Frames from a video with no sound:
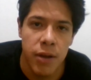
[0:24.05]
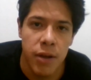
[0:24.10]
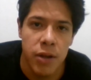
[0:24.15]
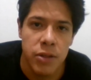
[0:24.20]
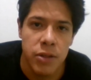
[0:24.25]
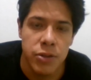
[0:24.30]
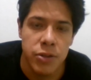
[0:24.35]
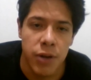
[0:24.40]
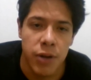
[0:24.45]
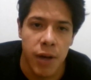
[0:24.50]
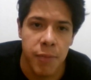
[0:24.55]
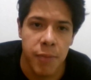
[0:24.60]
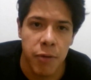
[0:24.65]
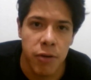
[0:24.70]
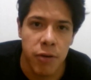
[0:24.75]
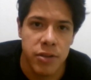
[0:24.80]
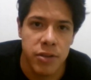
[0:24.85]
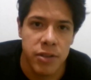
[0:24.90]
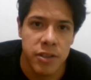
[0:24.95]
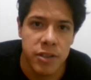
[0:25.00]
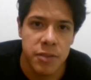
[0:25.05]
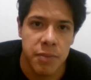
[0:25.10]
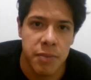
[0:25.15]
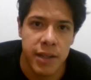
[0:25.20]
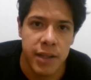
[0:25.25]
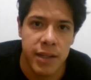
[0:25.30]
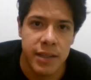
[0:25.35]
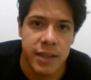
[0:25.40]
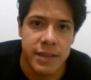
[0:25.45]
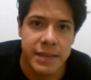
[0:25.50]
So I'm going to explain
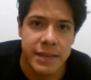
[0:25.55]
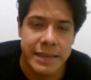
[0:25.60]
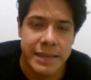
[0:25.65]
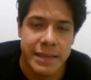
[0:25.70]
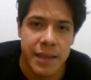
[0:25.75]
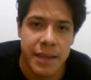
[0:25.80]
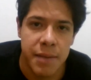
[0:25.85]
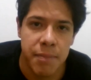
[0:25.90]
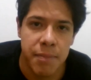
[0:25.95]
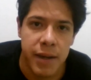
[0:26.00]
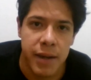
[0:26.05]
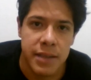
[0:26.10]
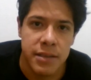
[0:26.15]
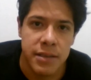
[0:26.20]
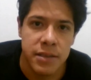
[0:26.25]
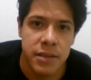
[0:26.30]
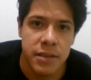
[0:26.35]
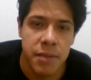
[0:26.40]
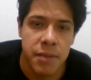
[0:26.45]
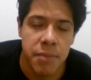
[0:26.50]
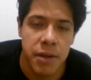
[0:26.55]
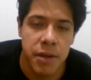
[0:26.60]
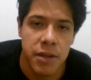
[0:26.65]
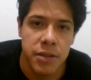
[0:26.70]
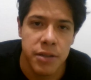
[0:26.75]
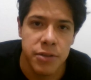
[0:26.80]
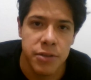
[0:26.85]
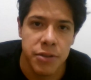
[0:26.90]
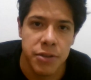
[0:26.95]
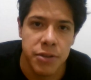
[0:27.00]
it step by step
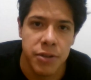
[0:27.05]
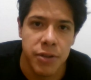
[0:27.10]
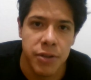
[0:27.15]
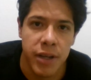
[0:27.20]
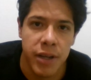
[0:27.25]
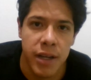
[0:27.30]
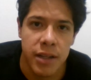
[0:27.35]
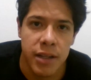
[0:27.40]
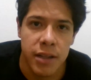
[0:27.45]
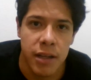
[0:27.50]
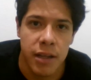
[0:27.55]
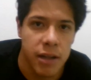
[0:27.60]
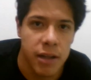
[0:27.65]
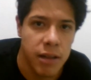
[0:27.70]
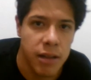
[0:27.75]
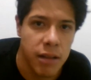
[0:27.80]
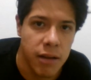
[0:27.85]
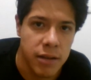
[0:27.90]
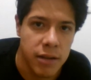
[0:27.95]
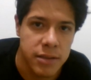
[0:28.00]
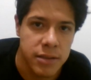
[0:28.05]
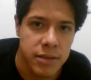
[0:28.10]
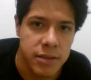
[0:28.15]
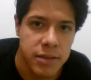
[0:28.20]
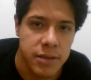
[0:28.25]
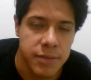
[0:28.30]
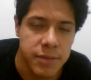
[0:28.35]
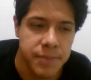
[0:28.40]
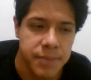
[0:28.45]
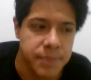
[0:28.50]
so you don't get lost.
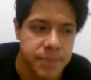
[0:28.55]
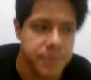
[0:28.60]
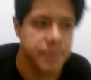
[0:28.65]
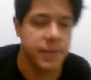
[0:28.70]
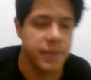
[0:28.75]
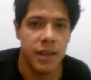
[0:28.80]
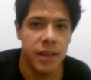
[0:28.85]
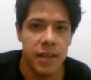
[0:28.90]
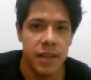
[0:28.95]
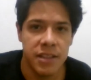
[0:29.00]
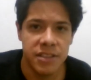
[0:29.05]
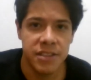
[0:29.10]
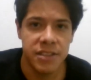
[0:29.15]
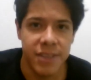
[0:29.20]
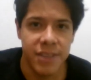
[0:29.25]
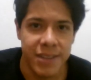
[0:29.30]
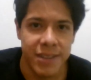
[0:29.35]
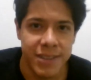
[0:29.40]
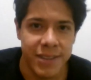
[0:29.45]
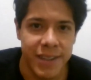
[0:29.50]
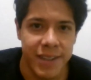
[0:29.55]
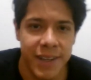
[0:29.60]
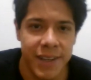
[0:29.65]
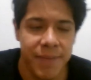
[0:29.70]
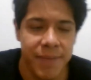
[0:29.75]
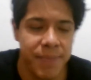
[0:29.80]
Let's start, okay?